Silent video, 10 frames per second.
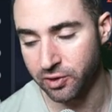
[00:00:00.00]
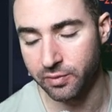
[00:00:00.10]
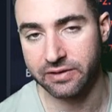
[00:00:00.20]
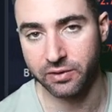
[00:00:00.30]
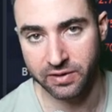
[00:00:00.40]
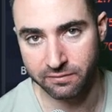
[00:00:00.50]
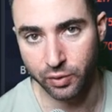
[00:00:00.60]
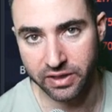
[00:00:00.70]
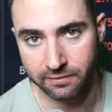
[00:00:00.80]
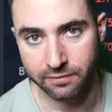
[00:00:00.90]
we haven't
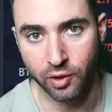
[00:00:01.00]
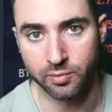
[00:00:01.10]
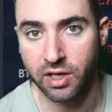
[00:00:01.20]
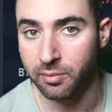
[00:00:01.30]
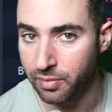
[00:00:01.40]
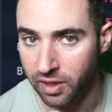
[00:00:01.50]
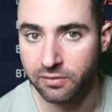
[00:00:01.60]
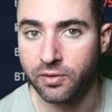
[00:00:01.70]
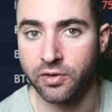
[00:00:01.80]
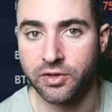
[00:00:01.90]
fully confirmed
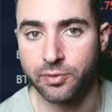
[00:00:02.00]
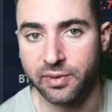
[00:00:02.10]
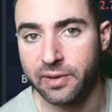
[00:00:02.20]
above on the 2 week.